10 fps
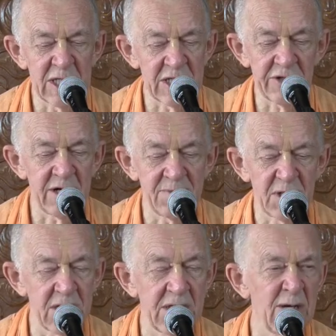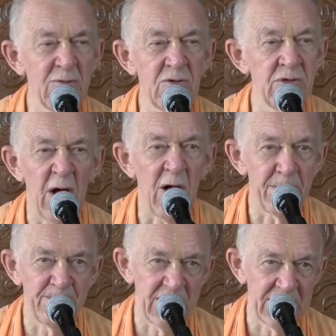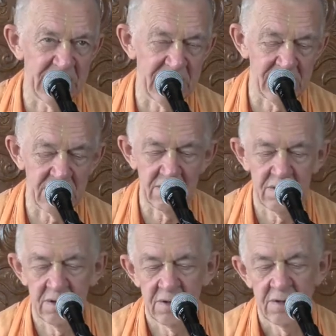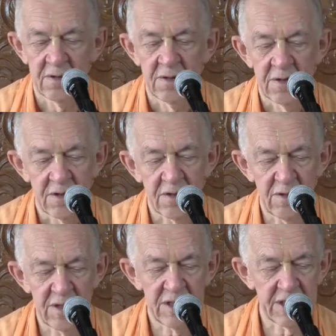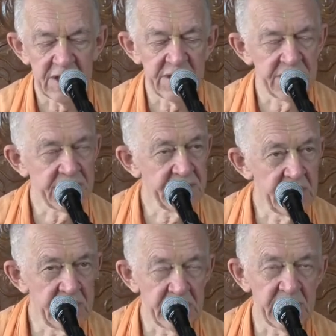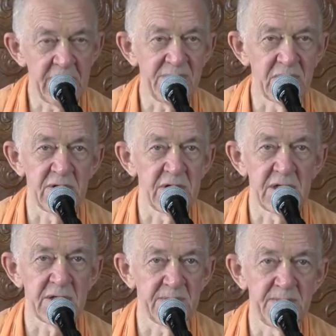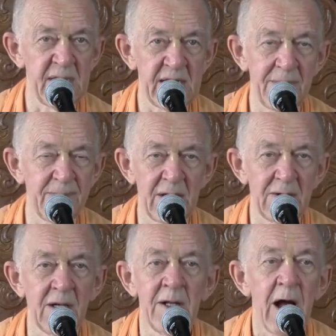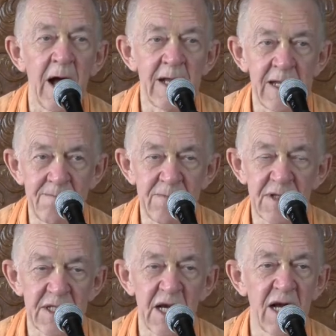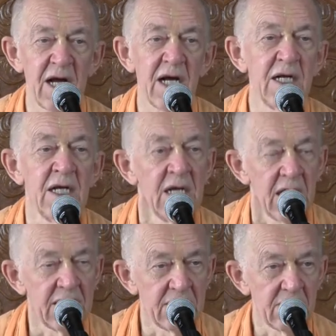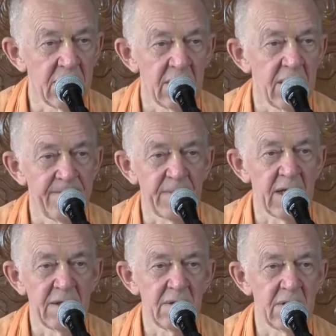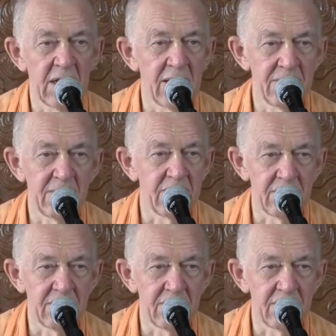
in the scripture, they'll do the opposite. So the scriptures speak about ahimsa and, and uh,